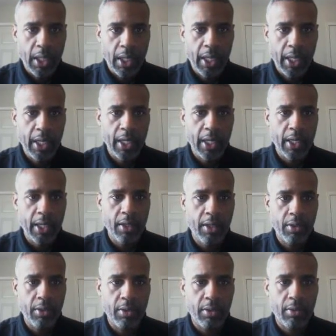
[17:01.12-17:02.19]

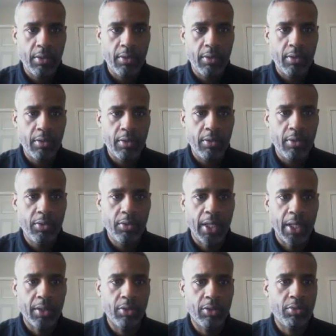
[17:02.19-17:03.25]
and
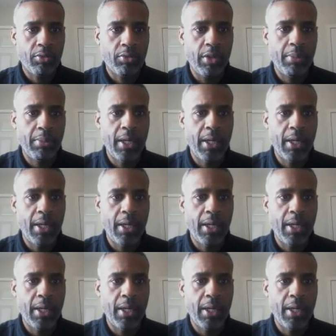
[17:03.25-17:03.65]
take those three